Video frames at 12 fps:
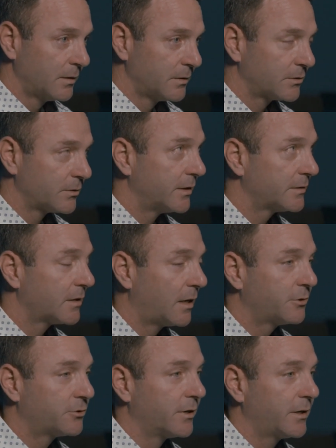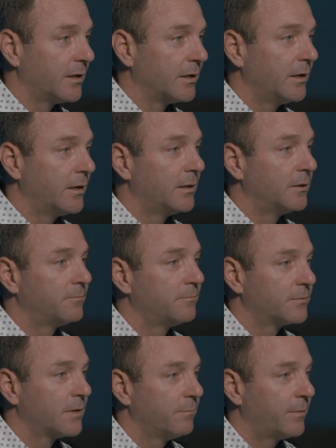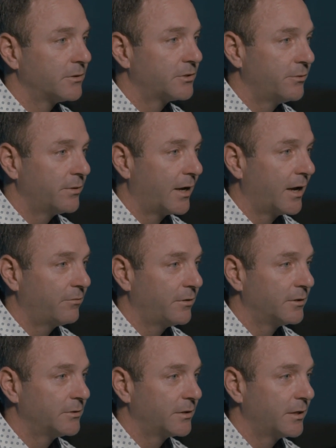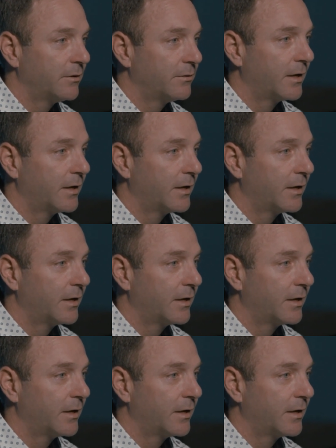So I stopped drinking uh, about two and a half years ago,